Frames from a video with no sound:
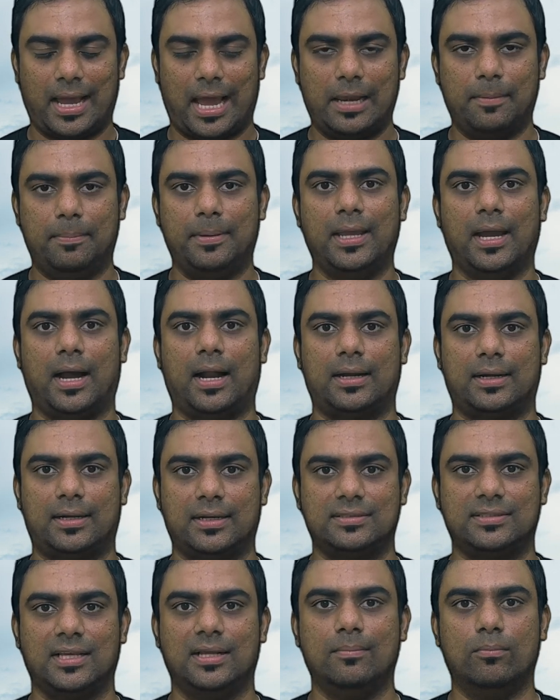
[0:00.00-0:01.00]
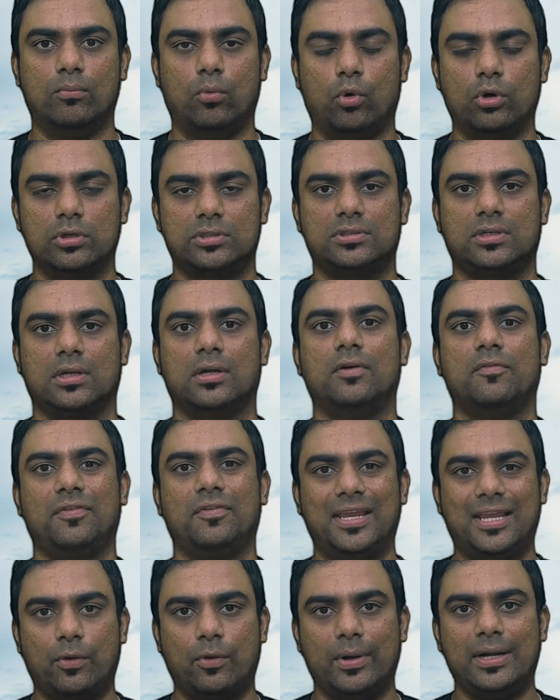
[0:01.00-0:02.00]
I'll be addressing most
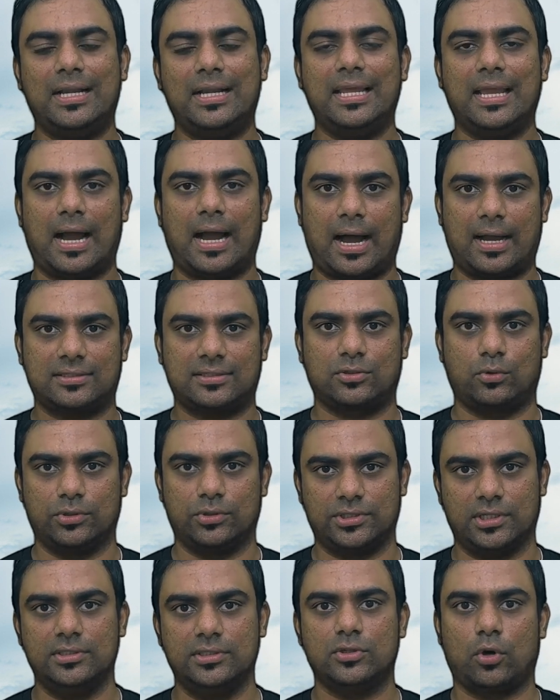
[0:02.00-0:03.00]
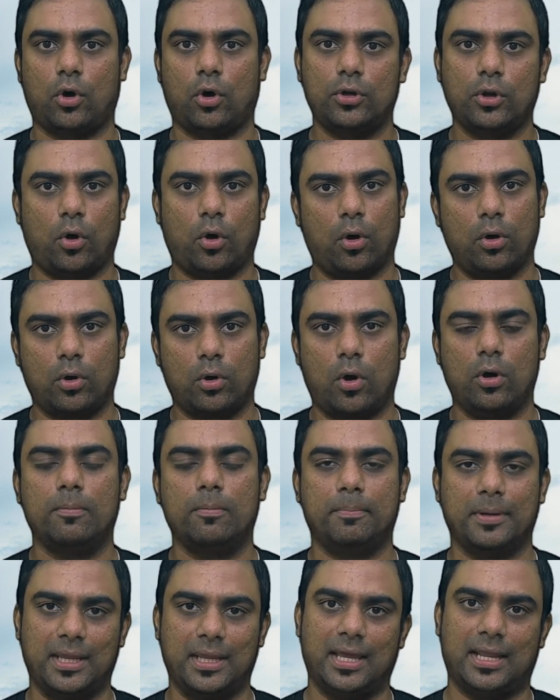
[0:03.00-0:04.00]
frequently asked questions on Hong
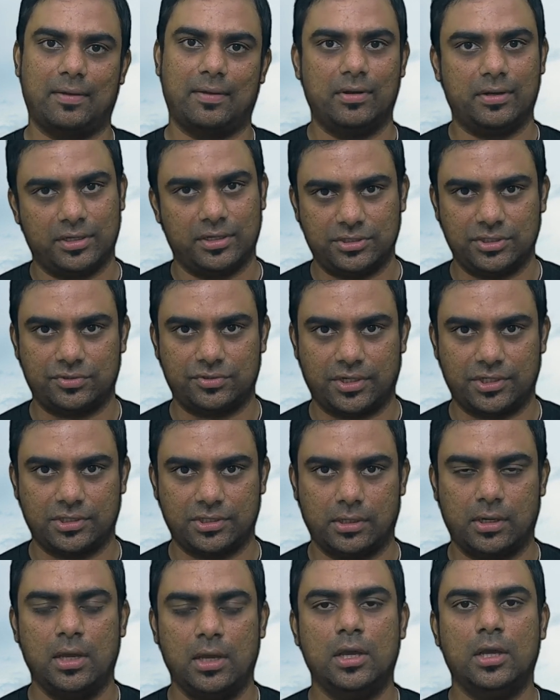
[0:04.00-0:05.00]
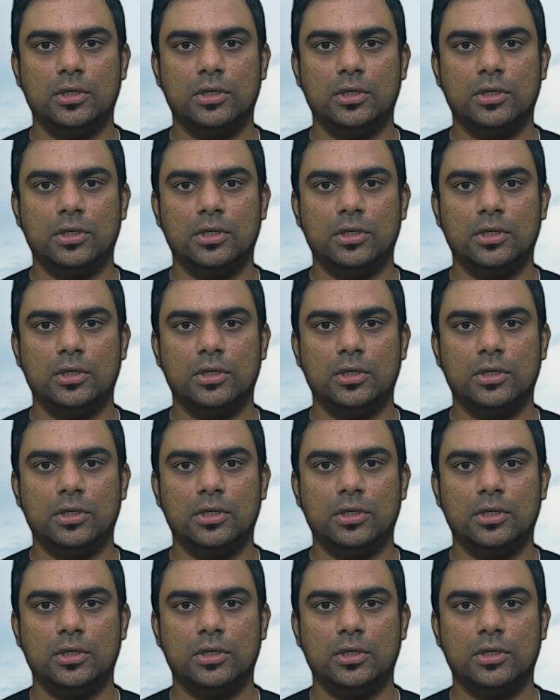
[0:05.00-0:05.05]
Kong pre-arrival registration.